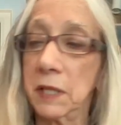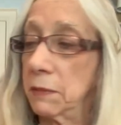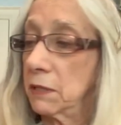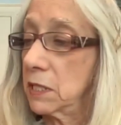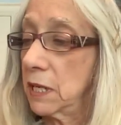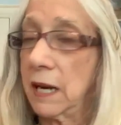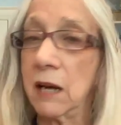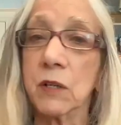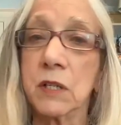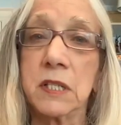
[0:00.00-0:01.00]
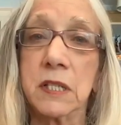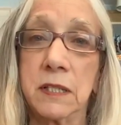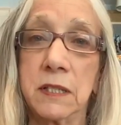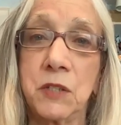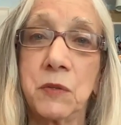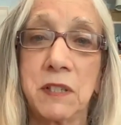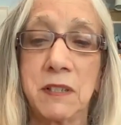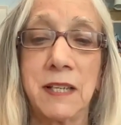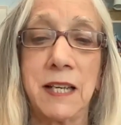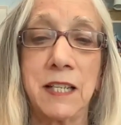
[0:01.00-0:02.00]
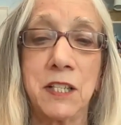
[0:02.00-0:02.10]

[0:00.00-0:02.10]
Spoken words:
about 10 hours in Israel today.